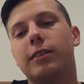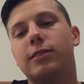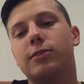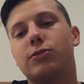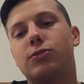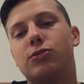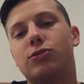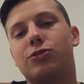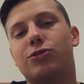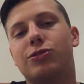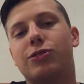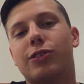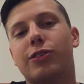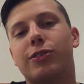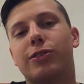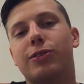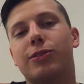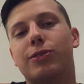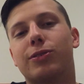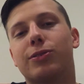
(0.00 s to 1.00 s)

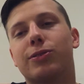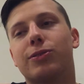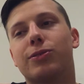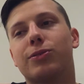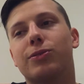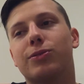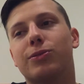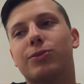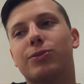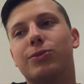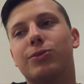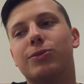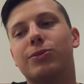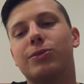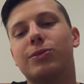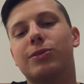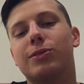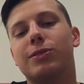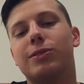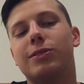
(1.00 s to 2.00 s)
So
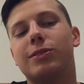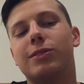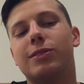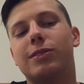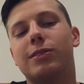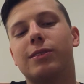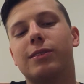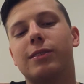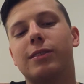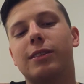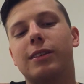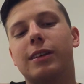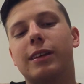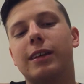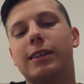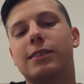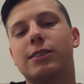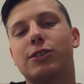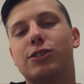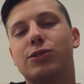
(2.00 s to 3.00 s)

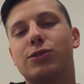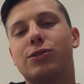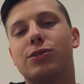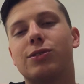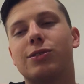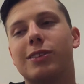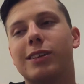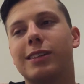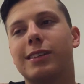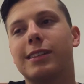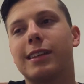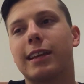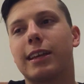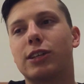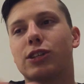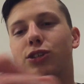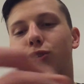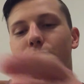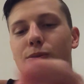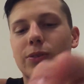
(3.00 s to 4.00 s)
it's a sh- it's like
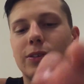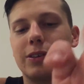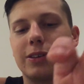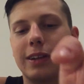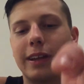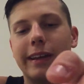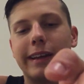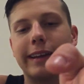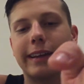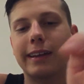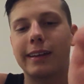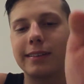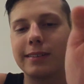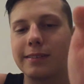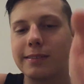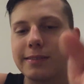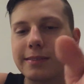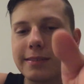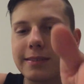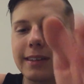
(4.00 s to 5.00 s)
a shorter like
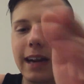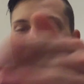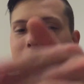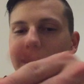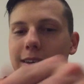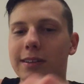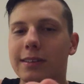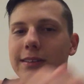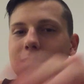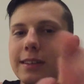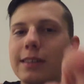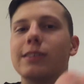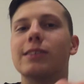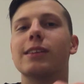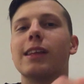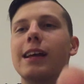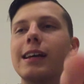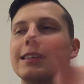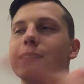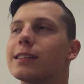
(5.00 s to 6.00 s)
there's
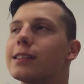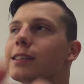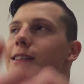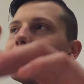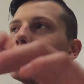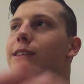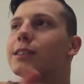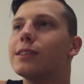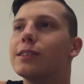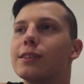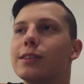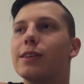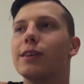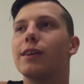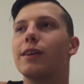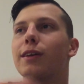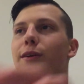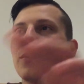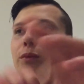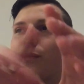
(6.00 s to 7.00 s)
less
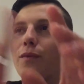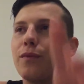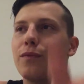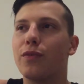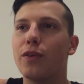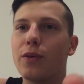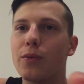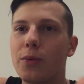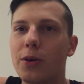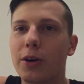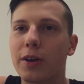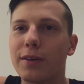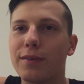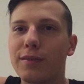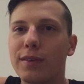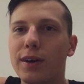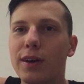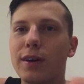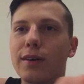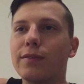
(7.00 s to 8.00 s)
footwork
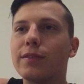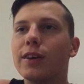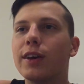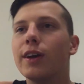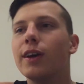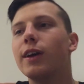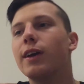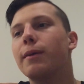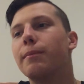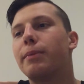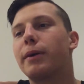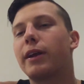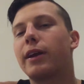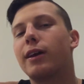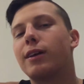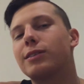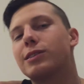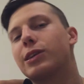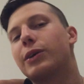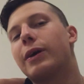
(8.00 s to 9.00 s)
involved, but I
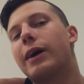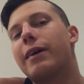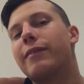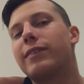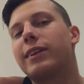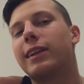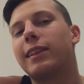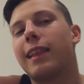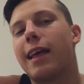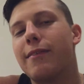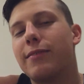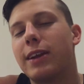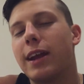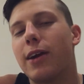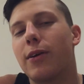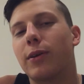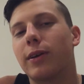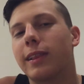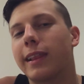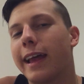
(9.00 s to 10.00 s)
also have an 11
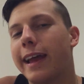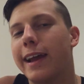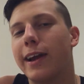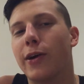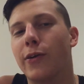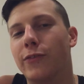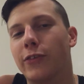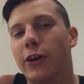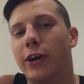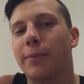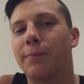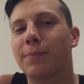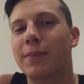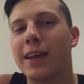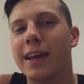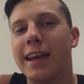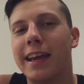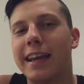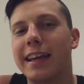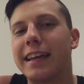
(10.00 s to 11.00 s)
hour layover,
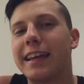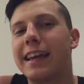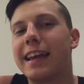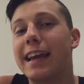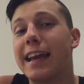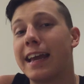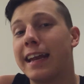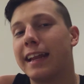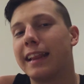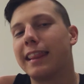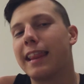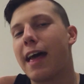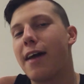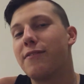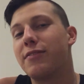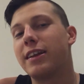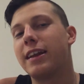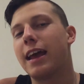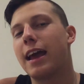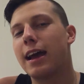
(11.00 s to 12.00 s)
an
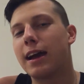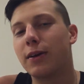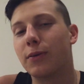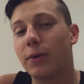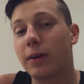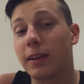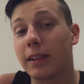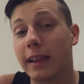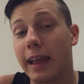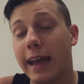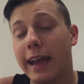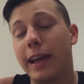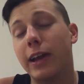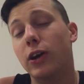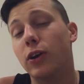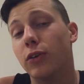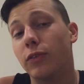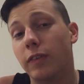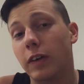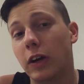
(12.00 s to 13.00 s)
11 hour
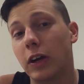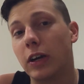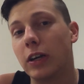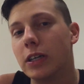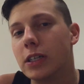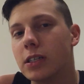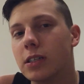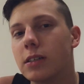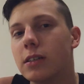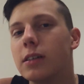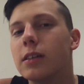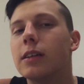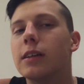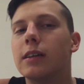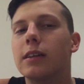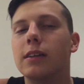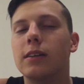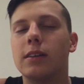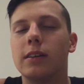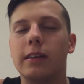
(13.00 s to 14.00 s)
layover
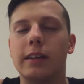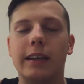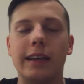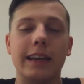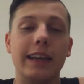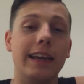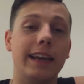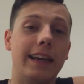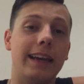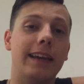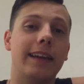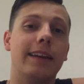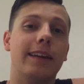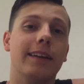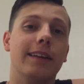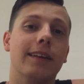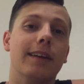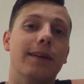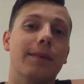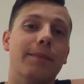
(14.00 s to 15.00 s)

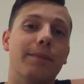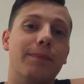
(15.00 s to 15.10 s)
in